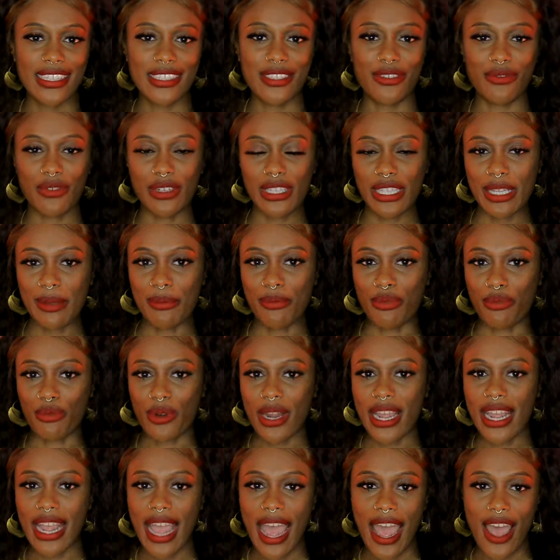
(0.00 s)
to really
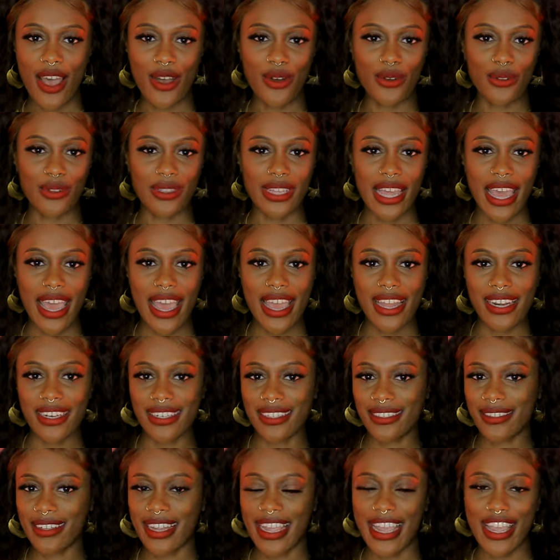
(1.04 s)
bring out that
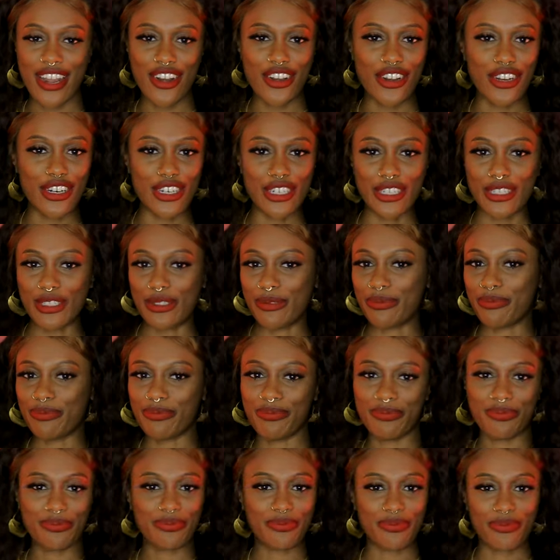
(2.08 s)
inner
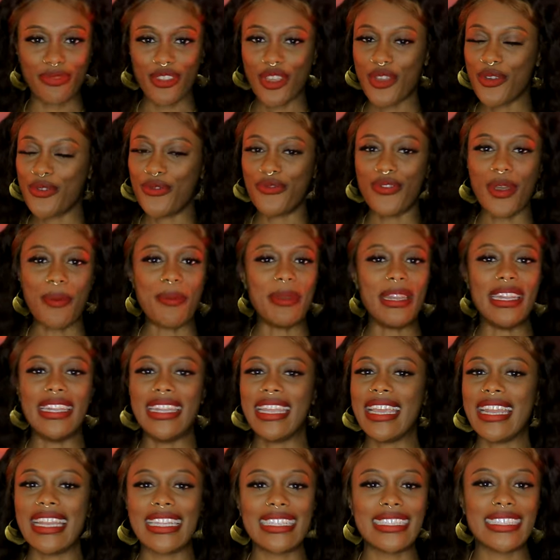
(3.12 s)

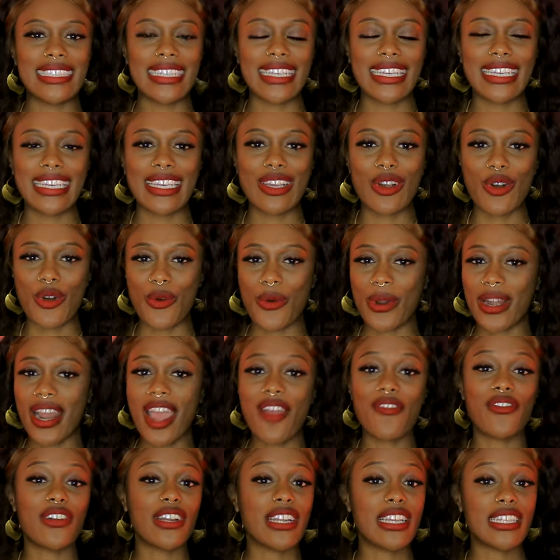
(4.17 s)
femininity or
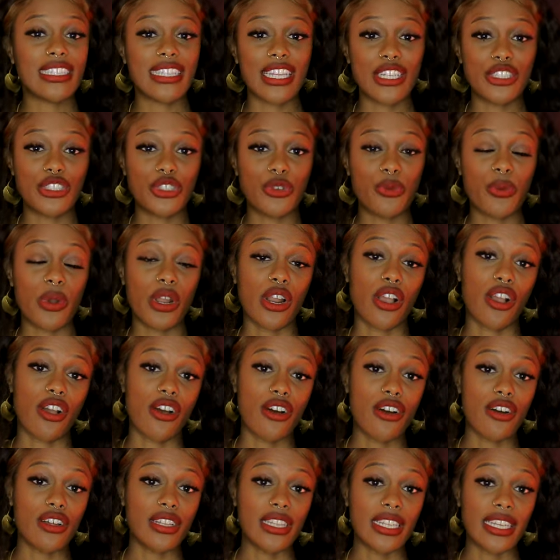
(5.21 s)
whatever it is that you want to
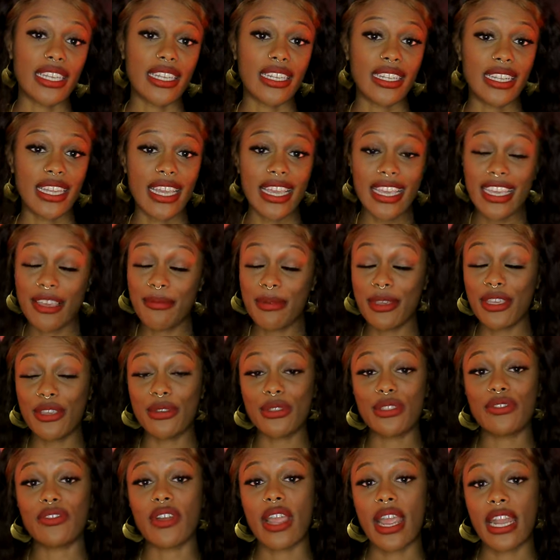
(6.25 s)
call it. It can be
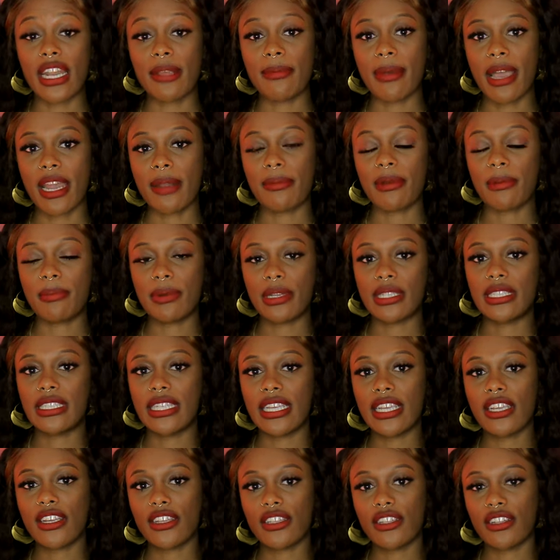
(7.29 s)
used for anybody, but
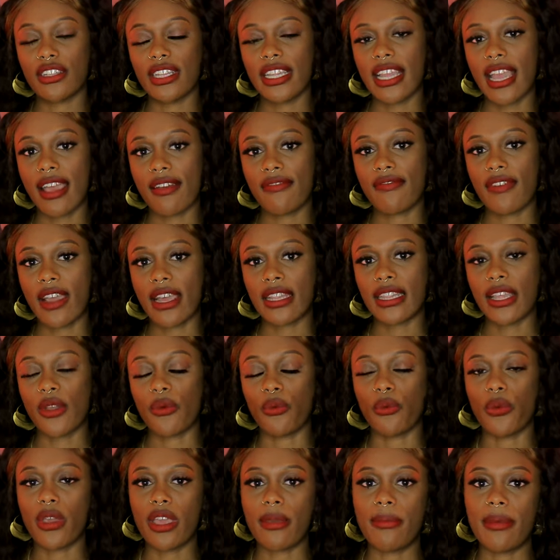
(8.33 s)
particularly I find
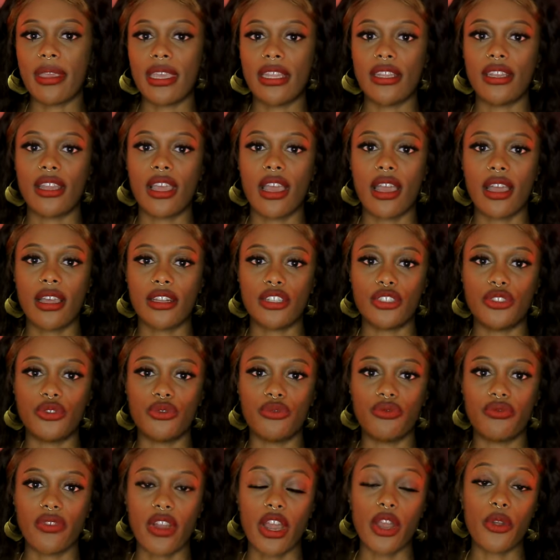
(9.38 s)
that women uh,
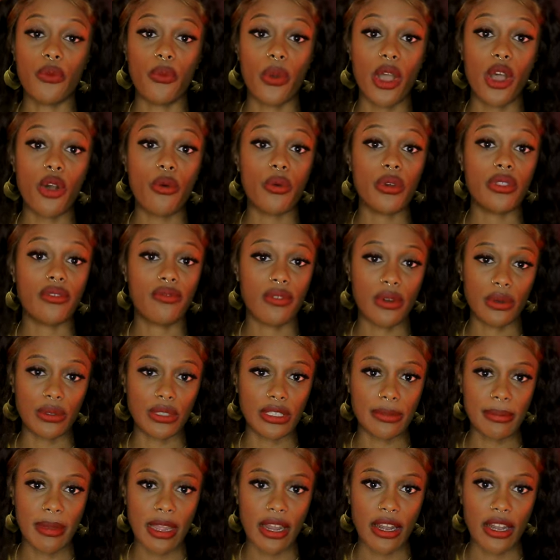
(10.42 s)
do very well with
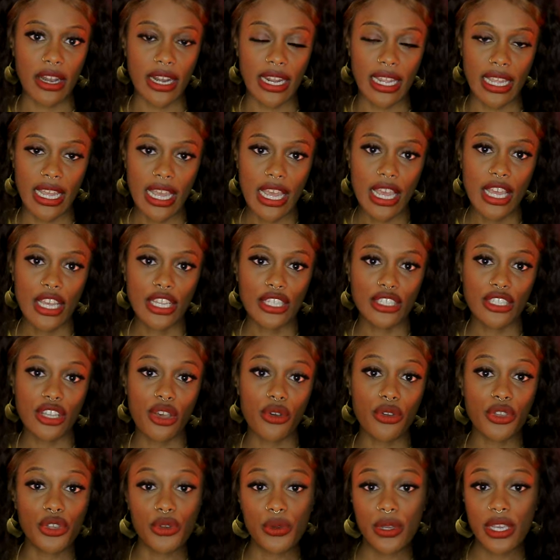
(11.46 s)
rosemary.
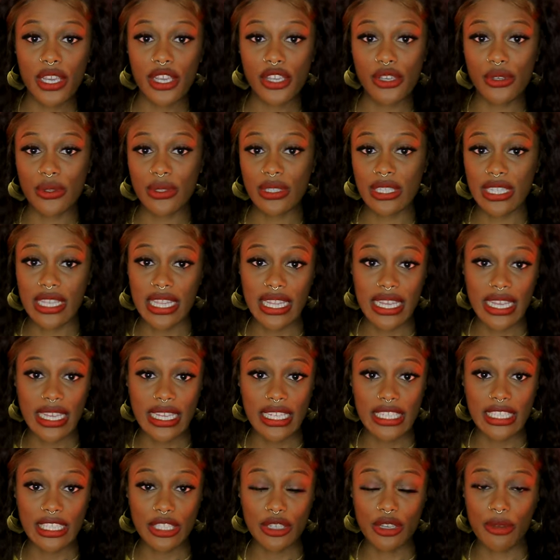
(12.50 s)
So you can use
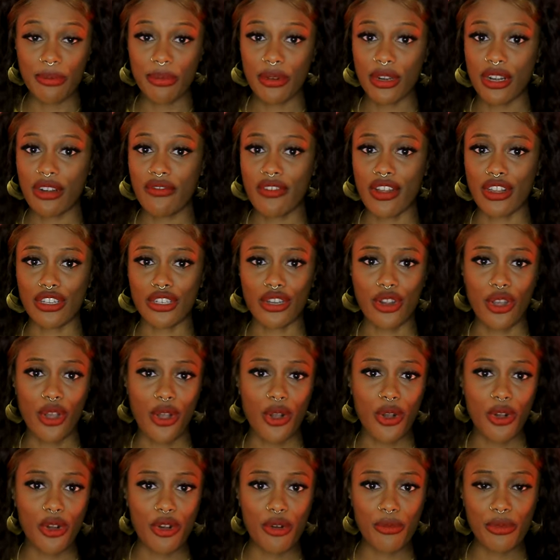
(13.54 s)
this, you can put it around your
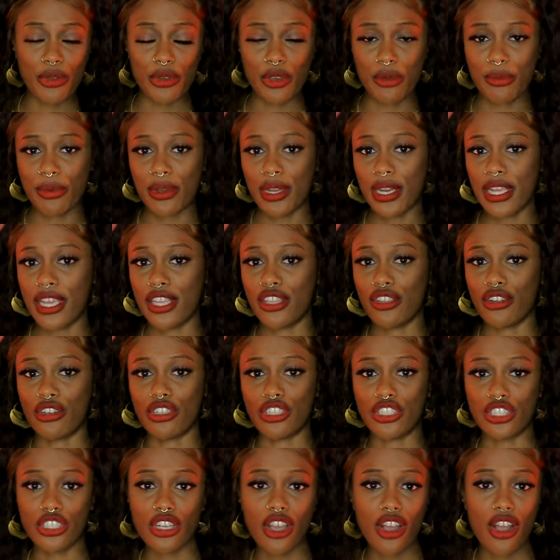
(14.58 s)
home, you can put it in your
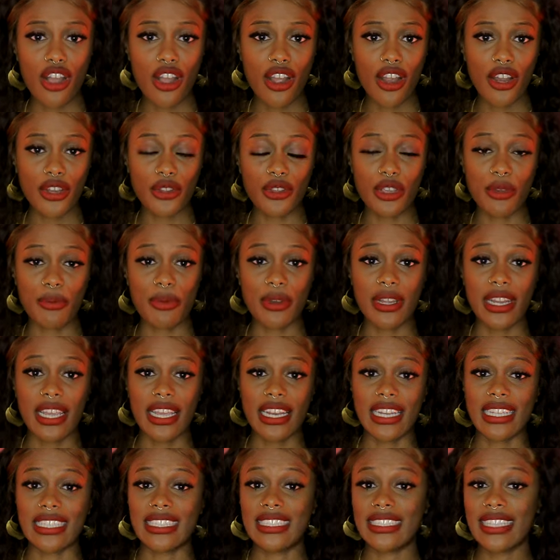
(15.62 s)
jar, you can put it
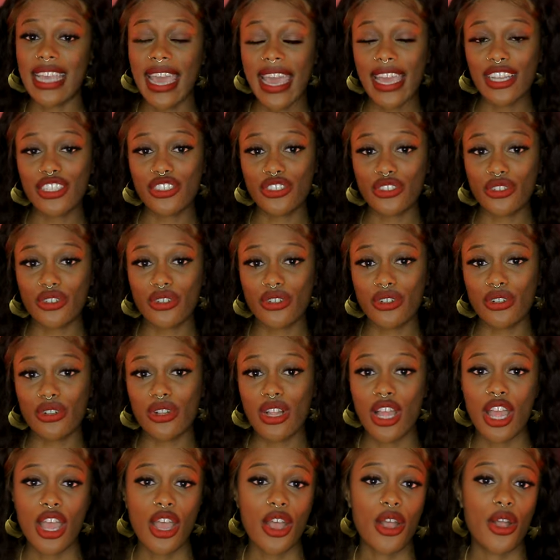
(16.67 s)
in a
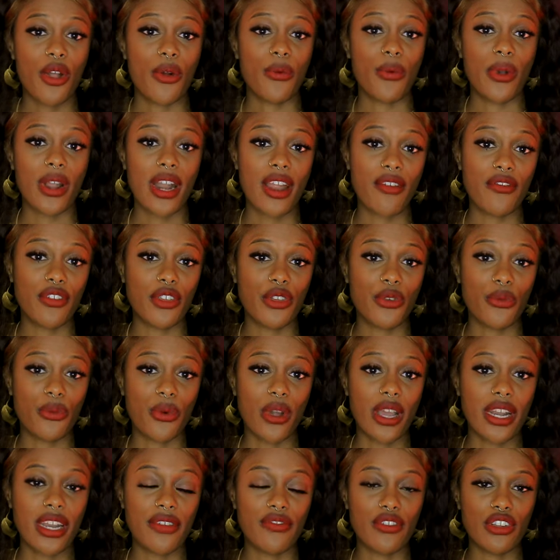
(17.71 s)
satchel, whatever you
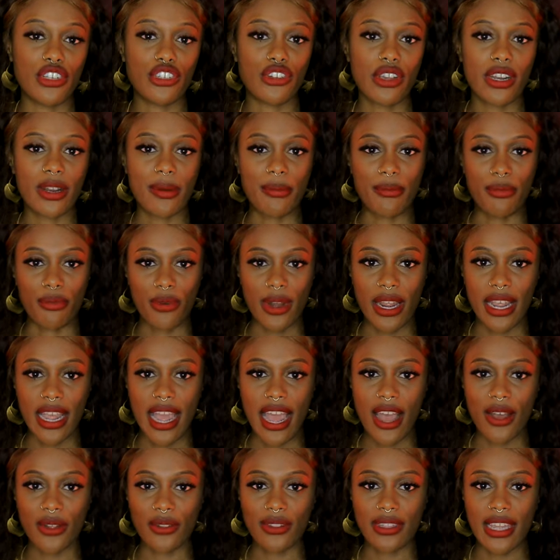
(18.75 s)
want if you're trying to bring
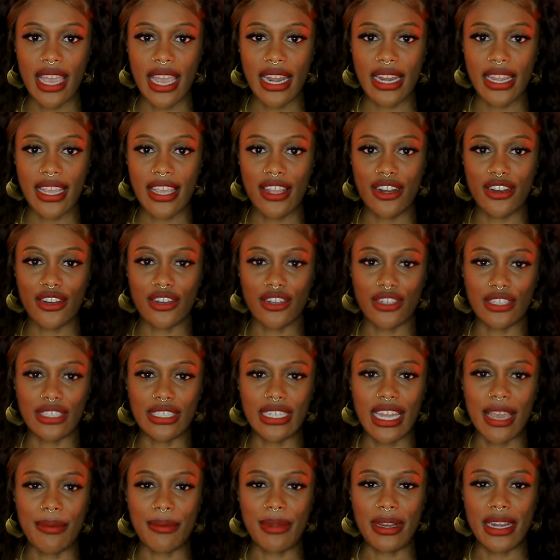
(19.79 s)
out that inner
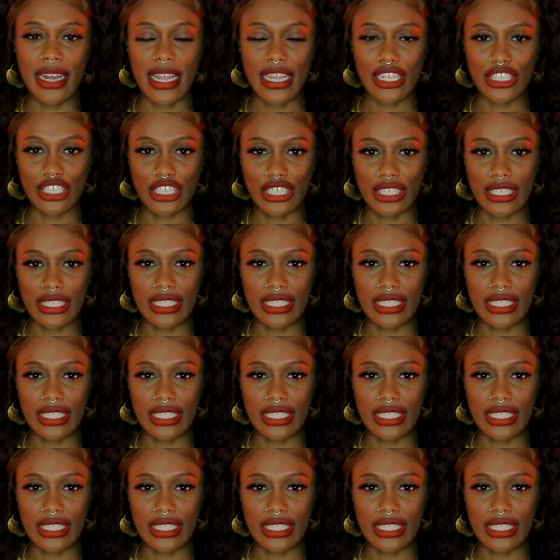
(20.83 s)
domination